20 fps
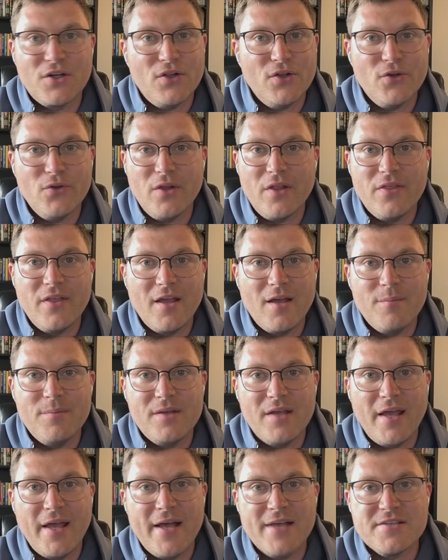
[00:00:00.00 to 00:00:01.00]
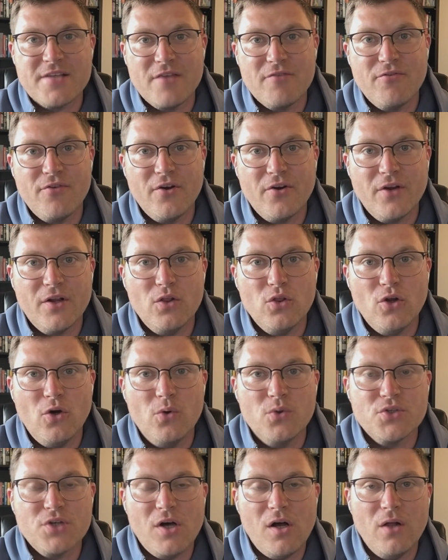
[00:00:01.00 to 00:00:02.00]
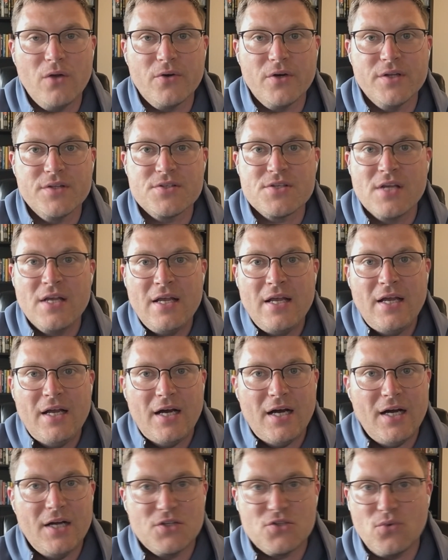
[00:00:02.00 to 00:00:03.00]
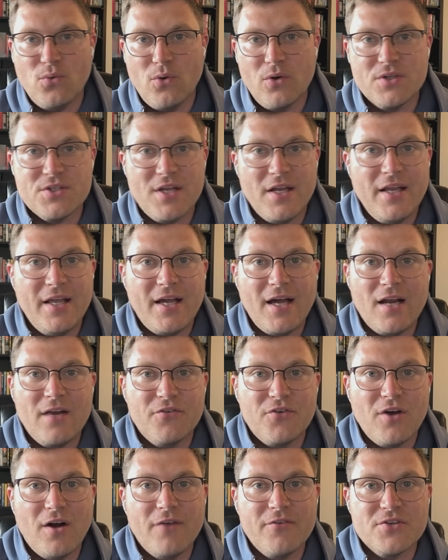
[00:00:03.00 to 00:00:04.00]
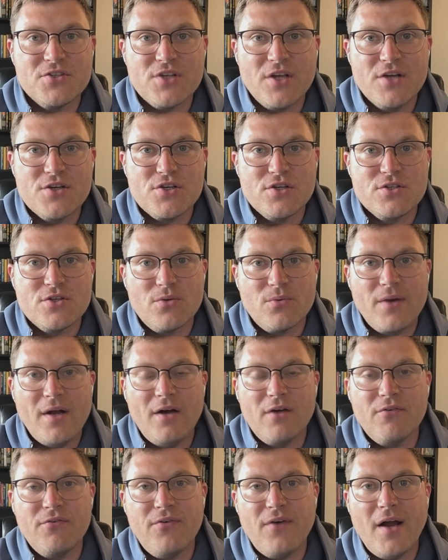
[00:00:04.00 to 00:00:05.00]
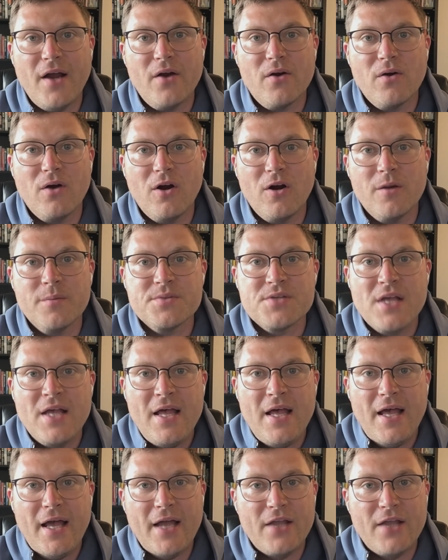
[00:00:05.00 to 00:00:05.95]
Clearly, the NBA has a very low tolerance towards any kind of conversations around firearms,